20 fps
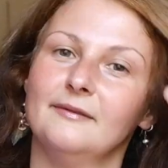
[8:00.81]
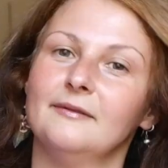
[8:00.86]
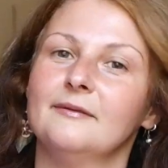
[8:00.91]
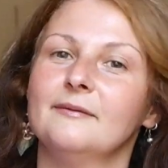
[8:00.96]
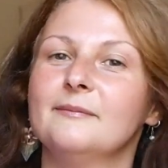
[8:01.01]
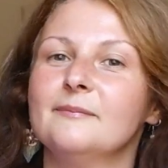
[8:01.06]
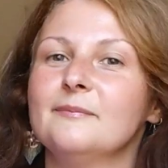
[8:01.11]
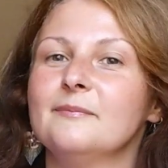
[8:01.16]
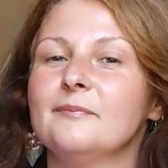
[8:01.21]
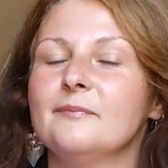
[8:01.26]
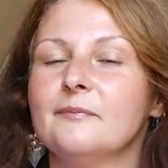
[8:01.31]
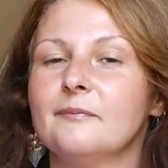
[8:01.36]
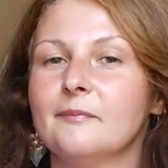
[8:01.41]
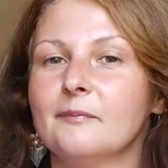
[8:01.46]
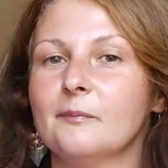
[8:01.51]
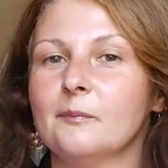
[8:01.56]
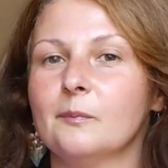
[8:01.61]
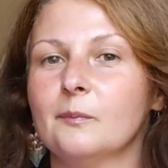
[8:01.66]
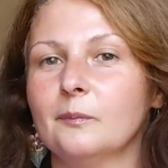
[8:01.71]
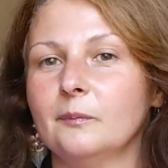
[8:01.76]

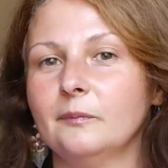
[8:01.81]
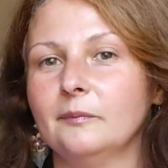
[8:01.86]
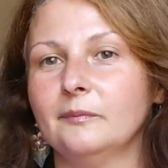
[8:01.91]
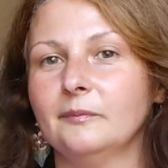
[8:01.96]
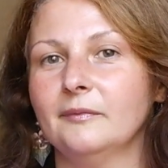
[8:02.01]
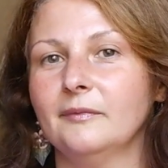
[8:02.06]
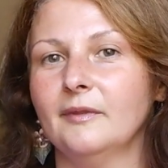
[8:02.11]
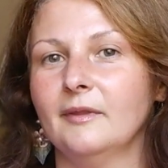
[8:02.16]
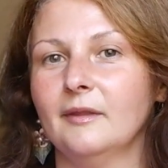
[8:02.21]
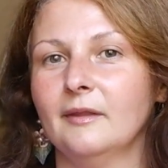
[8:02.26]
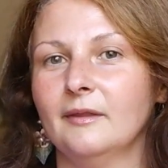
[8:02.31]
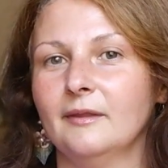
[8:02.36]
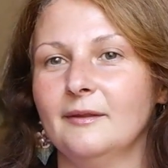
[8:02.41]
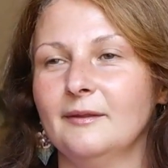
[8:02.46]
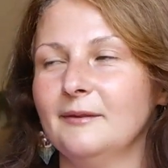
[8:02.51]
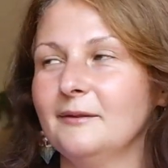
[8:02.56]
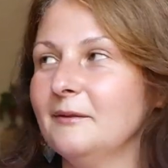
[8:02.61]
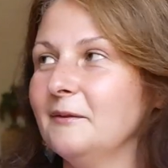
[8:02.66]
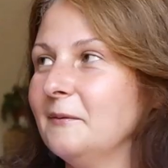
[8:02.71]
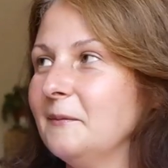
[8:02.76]

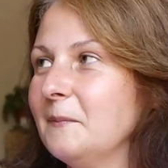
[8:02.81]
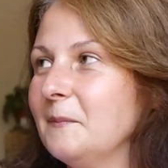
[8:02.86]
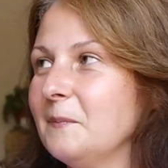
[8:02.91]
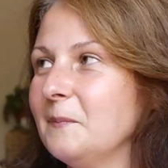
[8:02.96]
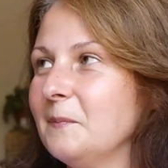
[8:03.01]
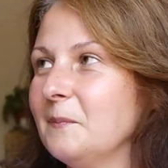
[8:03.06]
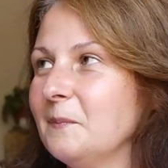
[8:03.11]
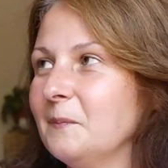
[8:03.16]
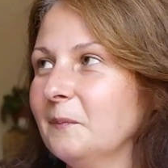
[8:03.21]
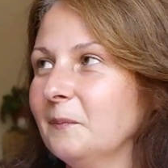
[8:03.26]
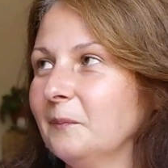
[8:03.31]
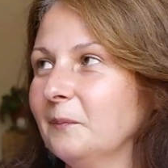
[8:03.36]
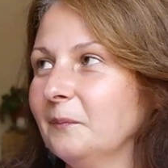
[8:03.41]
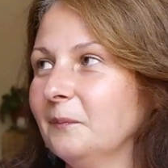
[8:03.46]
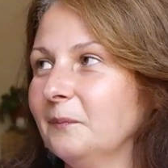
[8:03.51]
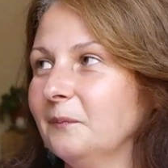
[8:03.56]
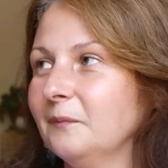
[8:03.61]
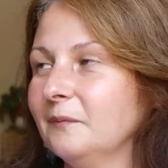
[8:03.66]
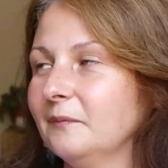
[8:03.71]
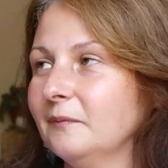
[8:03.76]

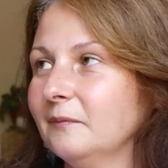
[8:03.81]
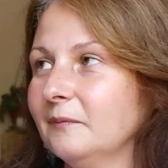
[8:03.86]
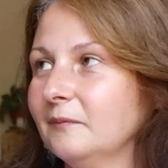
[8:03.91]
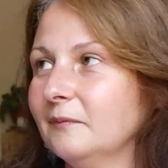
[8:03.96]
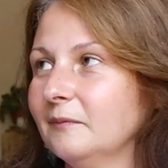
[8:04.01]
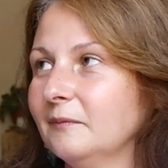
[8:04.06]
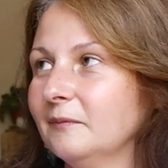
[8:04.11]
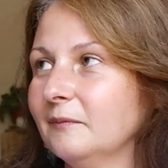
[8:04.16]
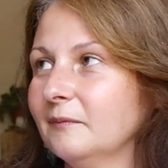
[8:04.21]
[no speech]